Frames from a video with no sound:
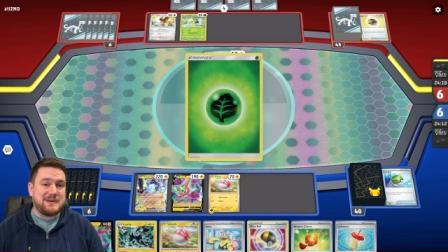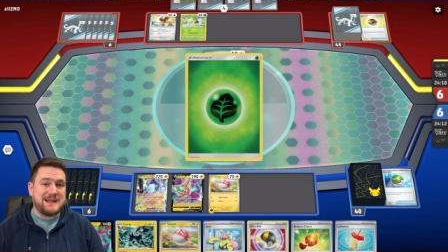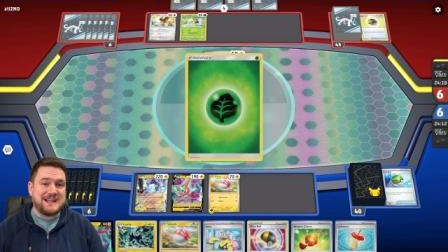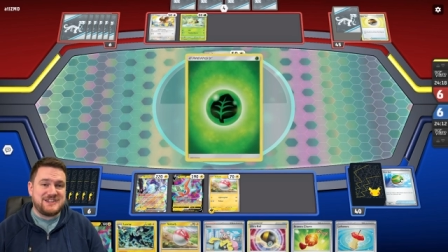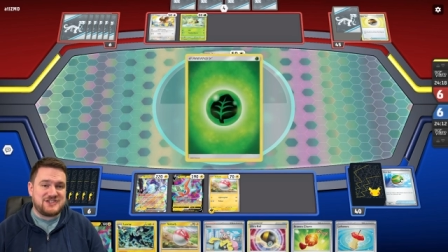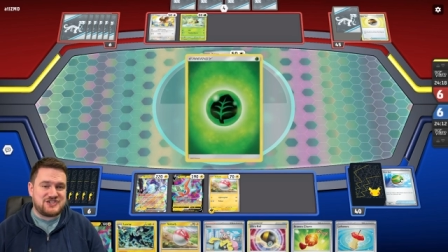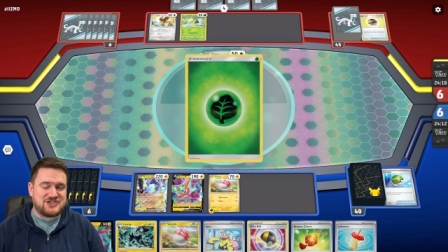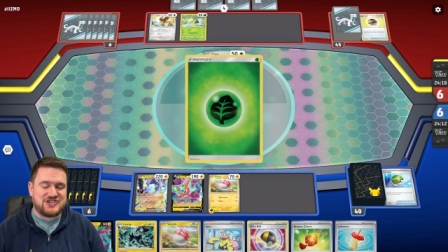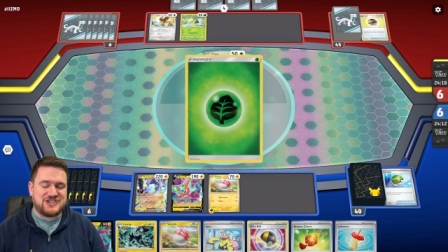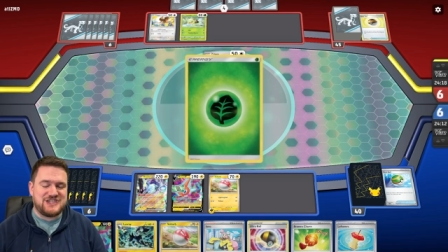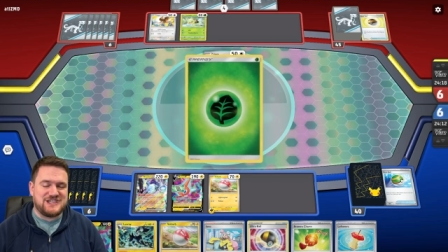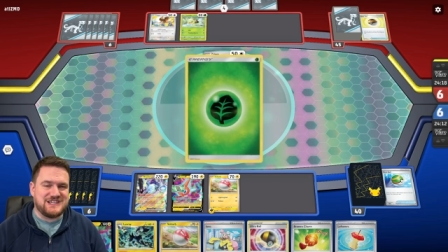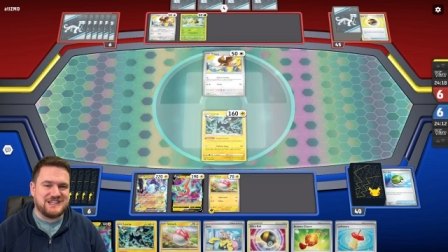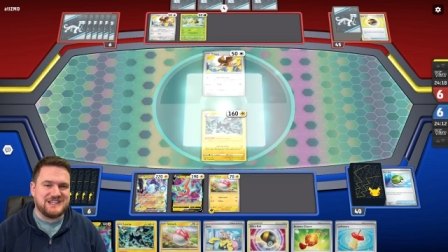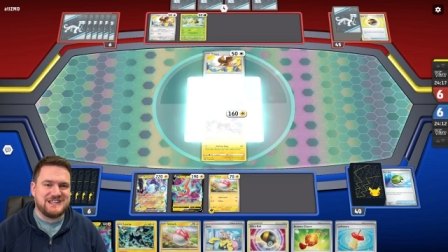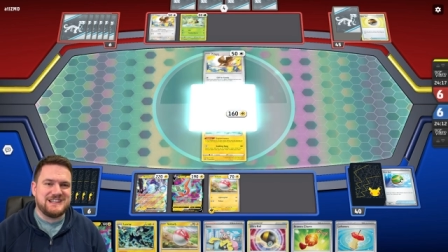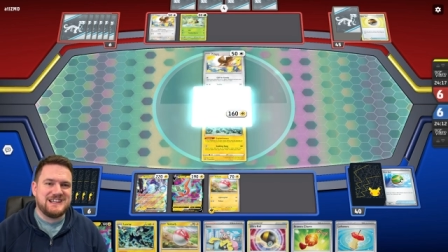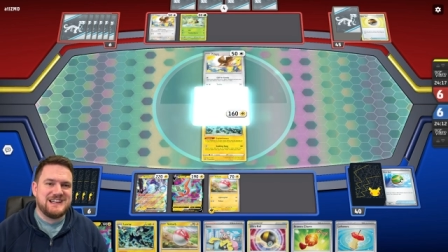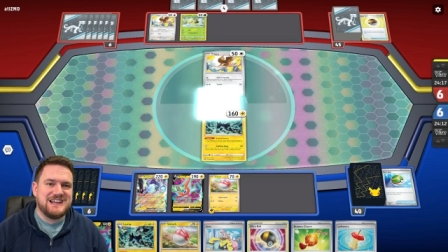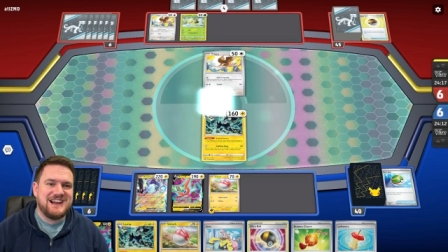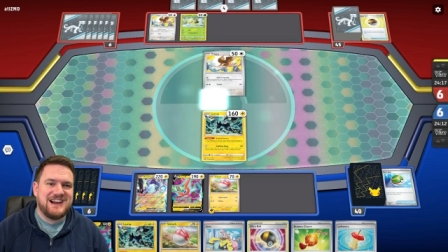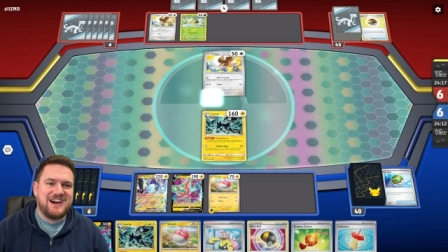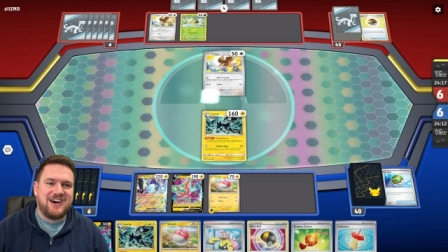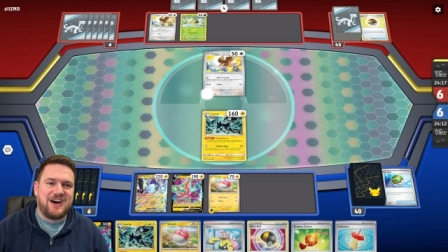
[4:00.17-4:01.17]
bench here.
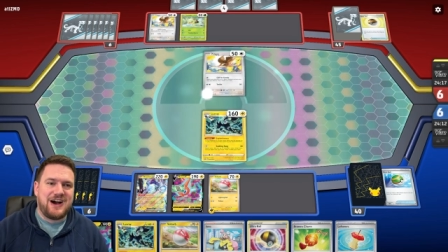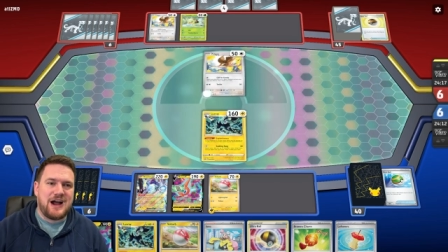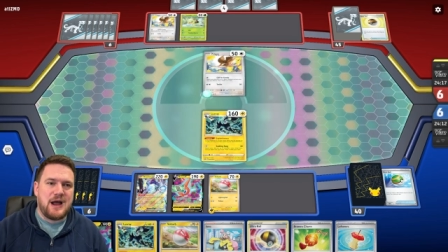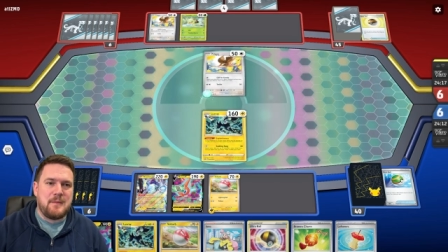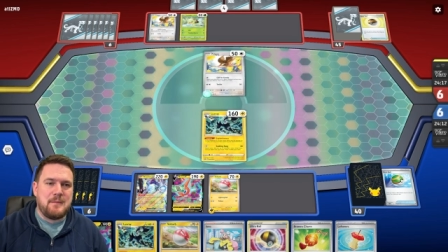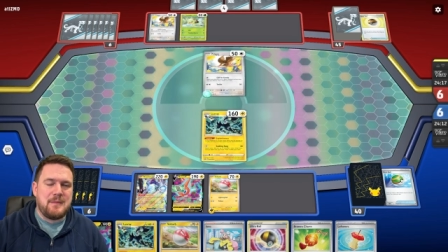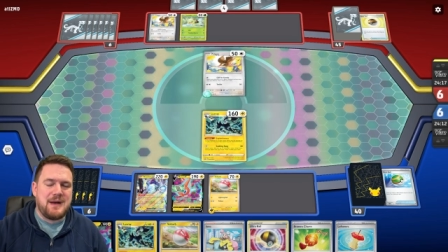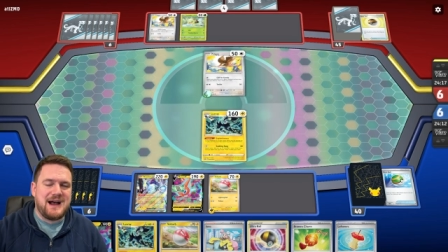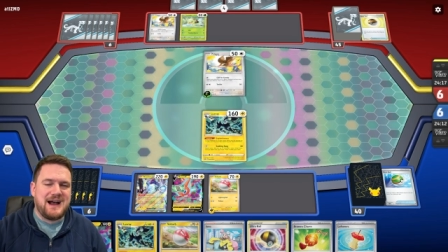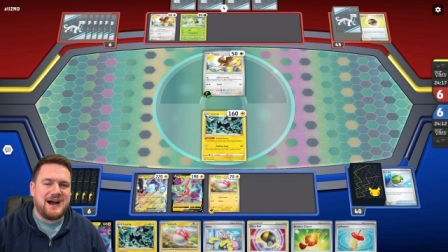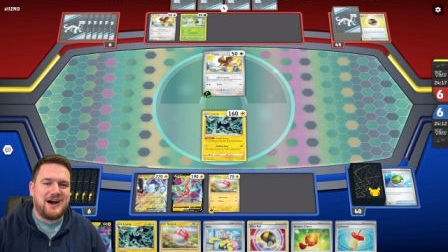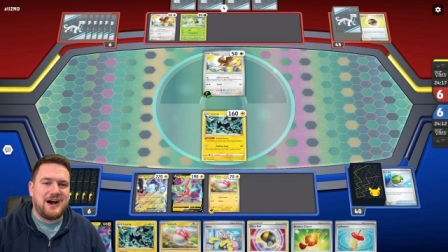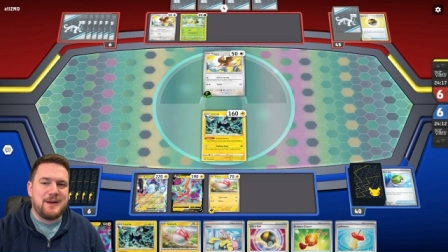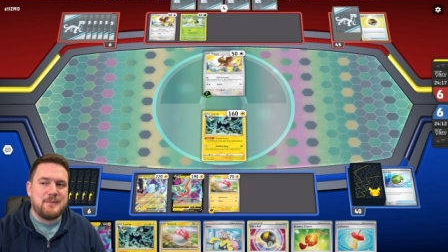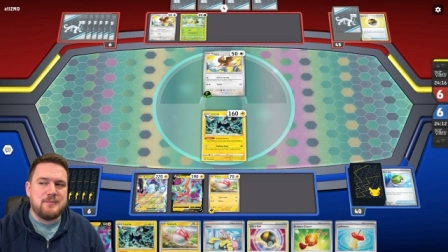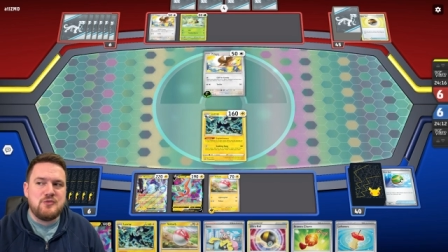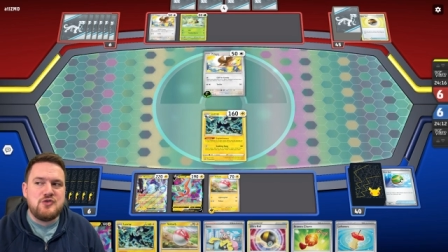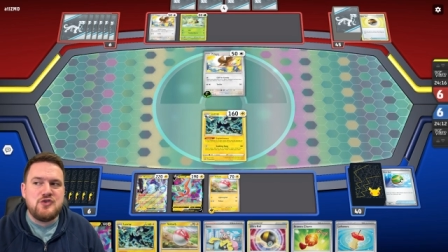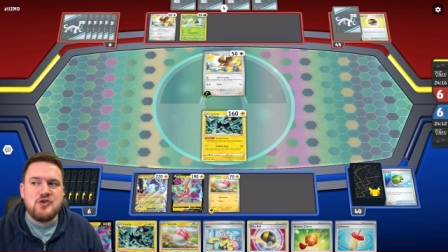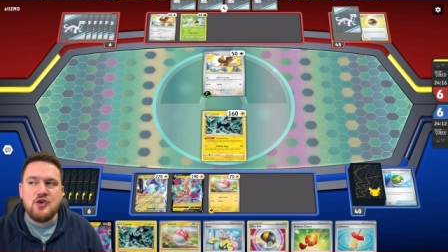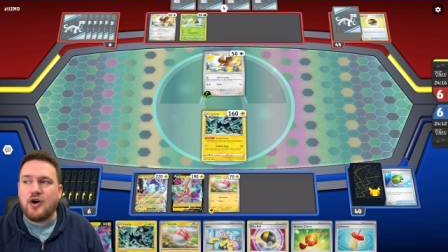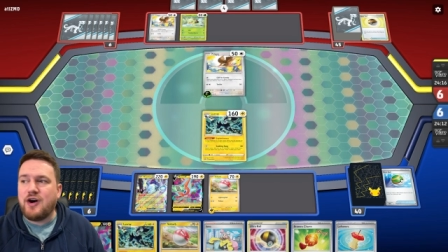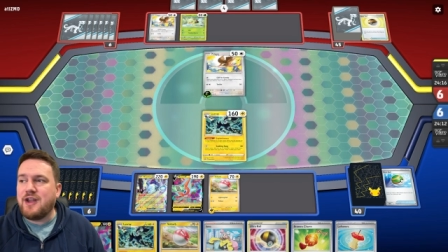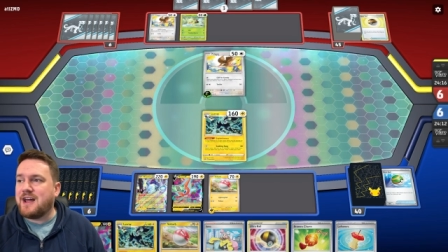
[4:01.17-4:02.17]
I'm, uh,
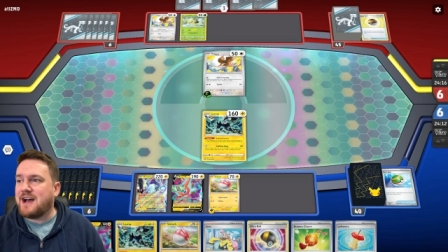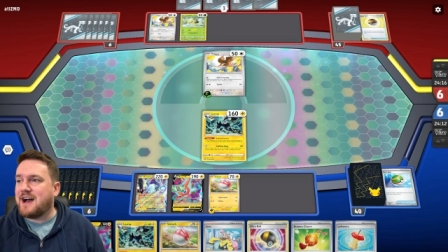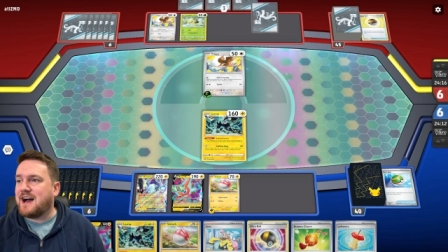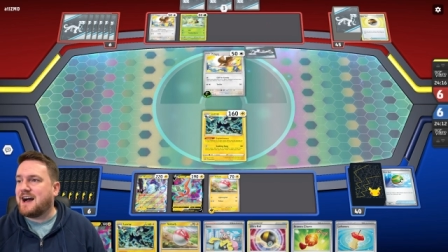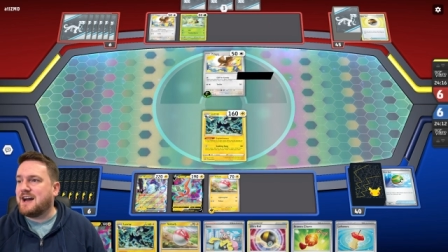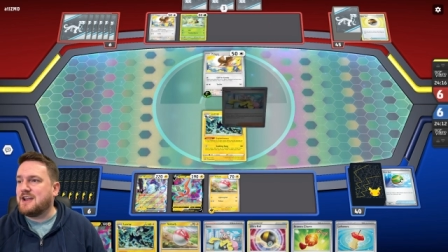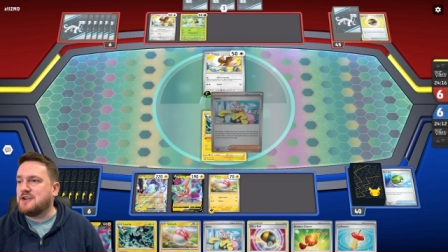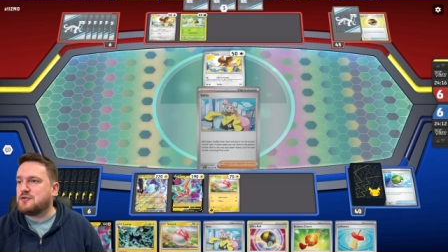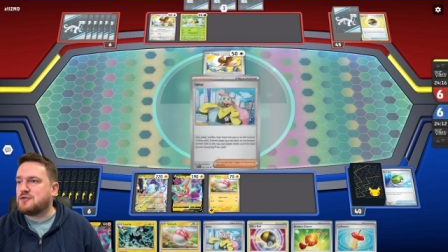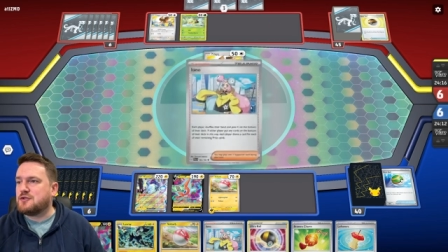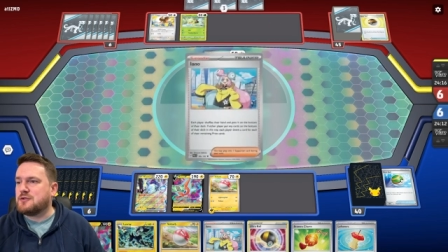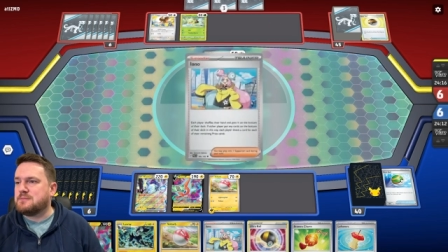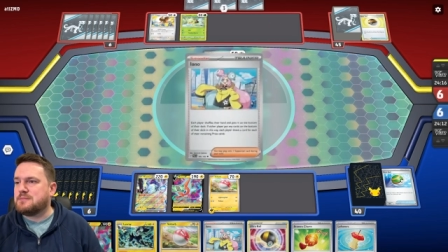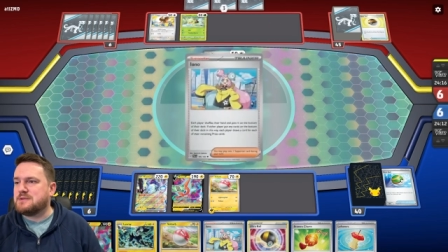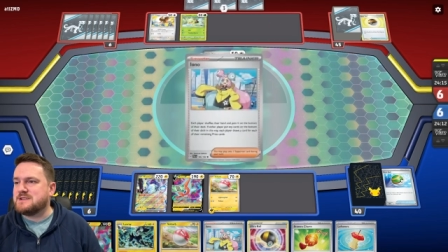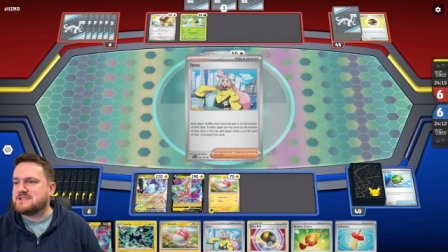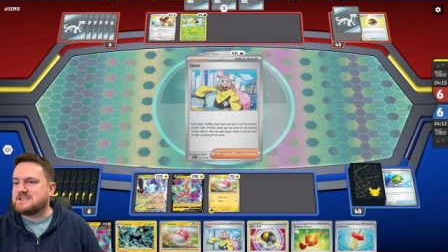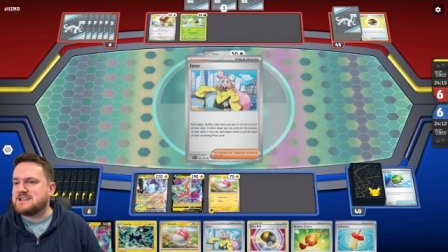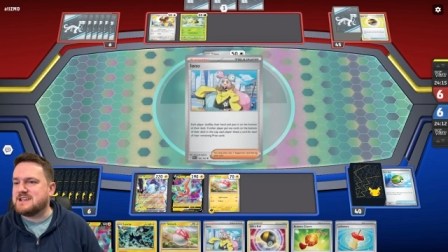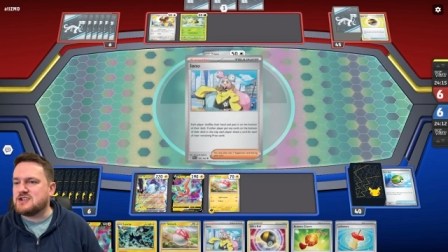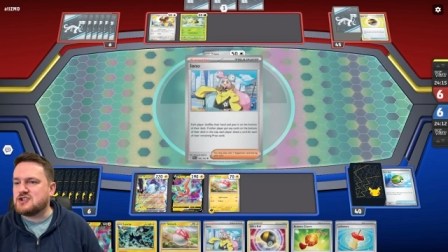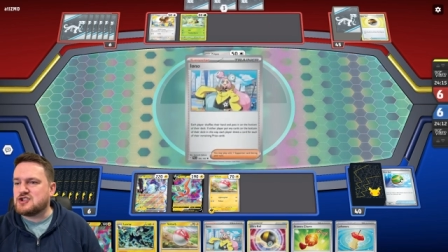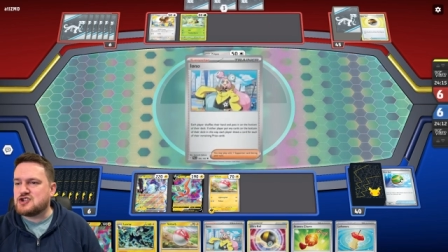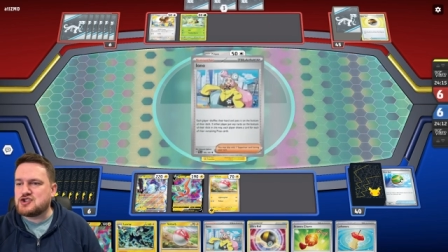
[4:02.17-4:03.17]
I'm not
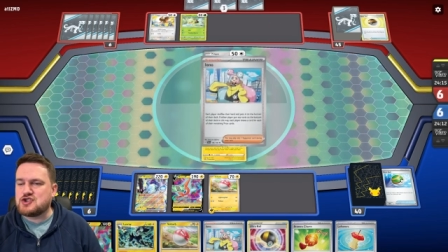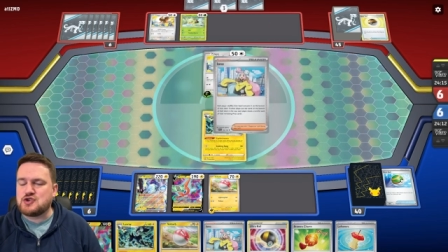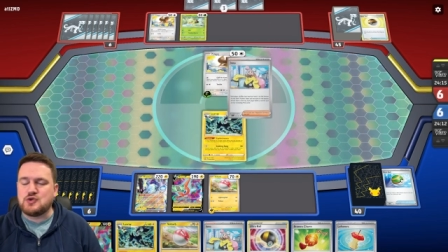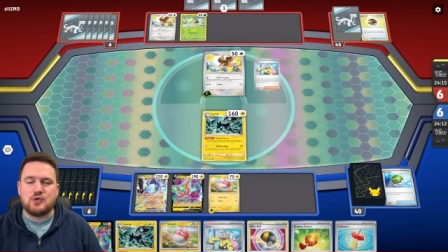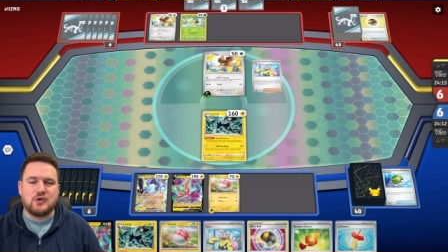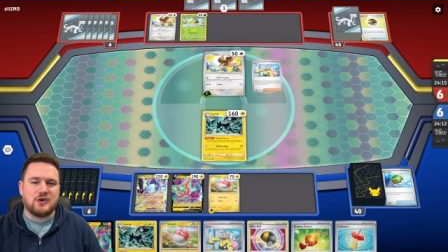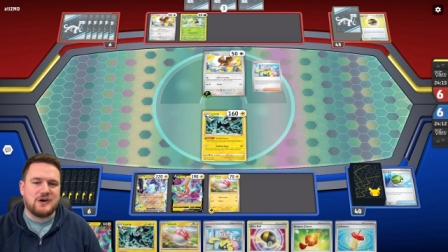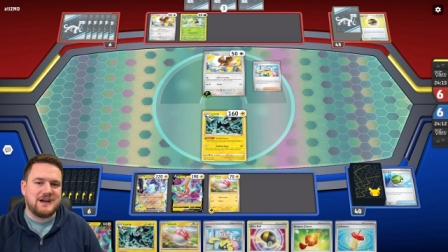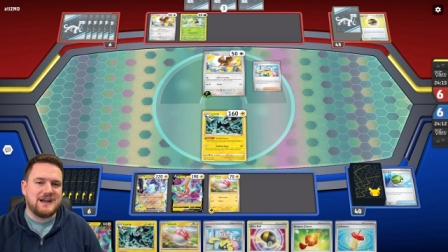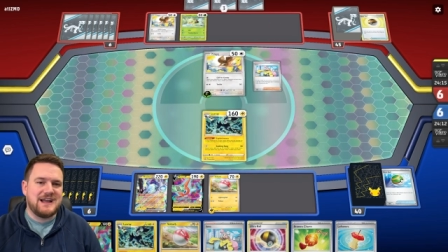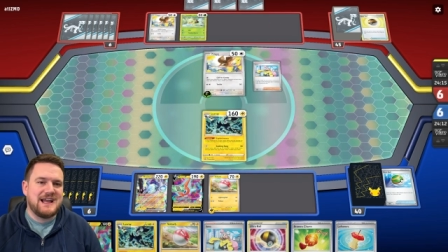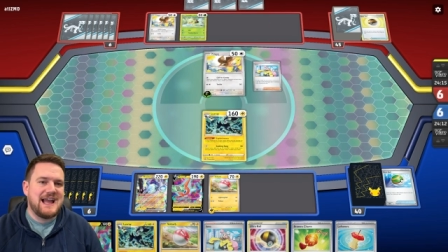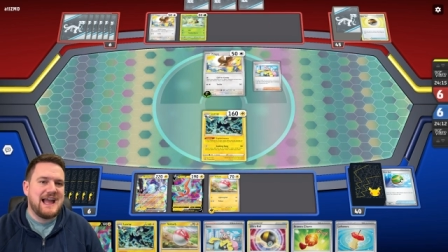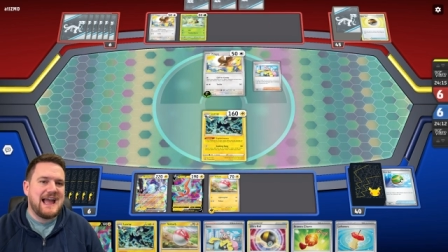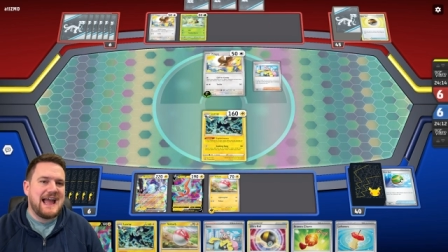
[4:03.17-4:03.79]
100% sure